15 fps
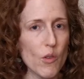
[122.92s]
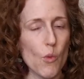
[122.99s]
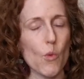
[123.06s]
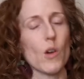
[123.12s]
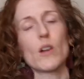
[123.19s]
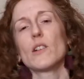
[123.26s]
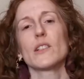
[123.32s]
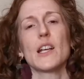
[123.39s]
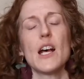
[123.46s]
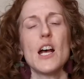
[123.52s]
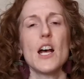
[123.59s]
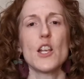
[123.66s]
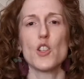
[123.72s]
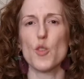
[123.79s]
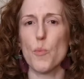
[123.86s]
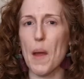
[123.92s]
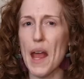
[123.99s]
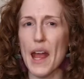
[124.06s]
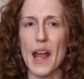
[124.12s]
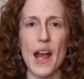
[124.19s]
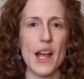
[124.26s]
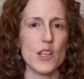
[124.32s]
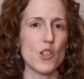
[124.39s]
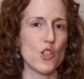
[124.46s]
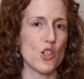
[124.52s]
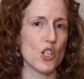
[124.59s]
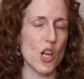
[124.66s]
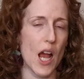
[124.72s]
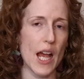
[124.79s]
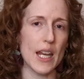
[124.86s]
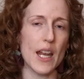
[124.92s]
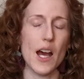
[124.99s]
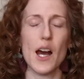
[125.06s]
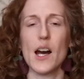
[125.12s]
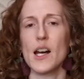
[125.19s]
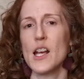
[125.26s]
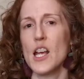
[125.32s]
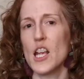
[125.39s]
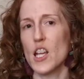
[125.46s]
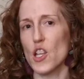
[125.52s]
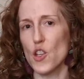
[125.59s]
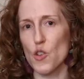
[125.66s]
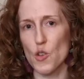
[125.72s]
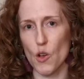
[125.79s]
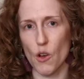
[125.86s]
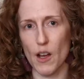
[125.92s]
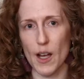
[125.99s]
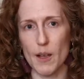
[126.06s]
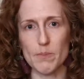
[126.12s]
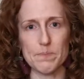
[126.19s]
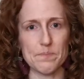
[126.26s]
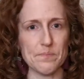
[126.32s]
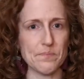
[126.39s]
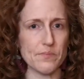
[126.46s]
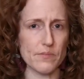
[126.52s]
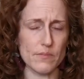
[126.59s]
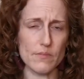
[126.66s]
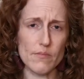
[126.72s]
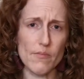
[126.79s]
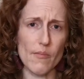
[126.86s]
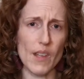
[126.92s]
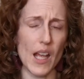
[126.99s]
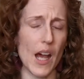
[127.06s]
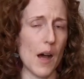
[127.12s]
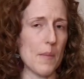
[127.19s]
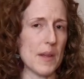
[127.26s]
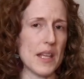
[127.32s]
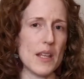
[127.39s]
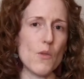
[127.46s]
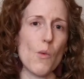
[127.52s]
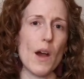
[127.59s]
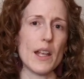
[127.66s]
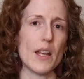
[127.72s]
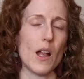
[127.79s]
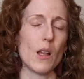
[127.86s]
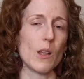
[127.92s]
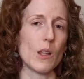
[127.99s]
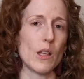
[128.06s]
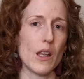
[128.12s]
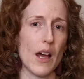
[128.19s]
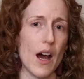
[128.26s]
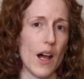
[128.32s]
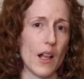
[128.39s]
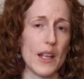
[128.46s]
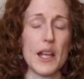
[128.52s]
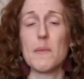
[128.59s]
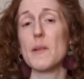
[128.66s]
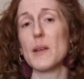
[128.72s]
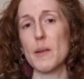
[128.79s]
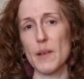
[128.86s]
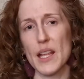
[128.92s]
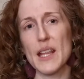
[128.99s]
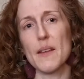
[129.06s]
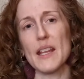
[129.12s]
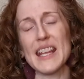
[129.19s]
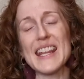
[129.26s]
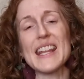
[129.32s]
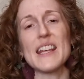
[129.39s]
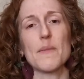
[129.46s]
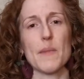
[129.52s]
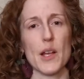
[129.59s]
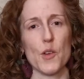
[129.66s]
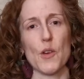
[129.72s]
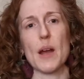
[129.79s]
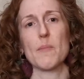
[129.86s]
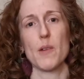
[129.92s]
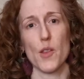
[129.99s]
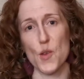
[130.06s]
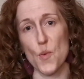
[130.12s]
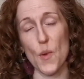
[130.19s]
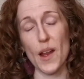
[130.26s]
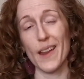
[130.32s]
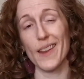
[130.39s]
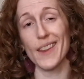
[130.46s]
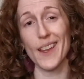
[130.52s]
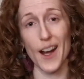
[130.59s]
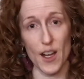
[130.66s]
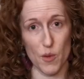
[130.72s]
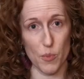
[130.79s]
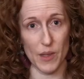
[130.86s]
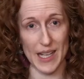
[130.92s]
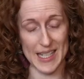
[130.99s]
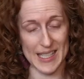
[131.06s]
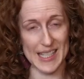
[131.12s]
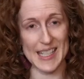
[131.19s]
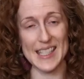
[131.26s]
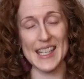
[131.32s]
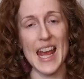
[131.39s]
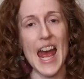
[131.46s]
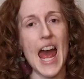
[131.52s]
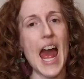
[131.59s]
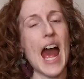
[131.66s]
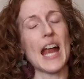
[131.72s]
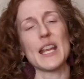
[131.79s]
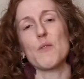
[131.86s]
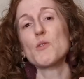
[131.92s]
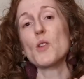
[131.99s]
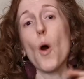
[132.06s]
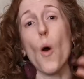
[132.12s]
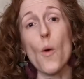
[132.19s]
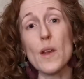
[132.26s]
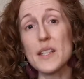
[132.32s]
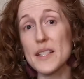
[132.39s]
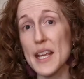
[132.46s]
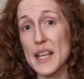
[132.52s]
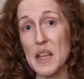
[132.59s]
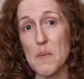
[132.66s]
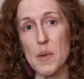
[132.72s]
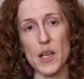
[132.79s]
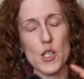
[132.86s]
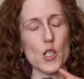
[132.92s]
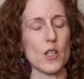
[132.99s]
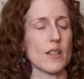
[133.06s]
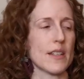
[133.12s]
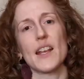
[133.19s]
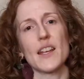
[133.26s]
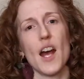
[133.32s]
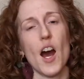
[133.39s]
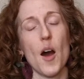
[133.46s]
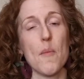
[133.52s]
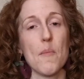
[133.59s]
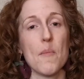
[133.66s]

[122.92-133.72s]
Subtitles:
the world. Japan, China, Europe. He went, he and my grandmother went a lot of places, and he was always taking pictures. And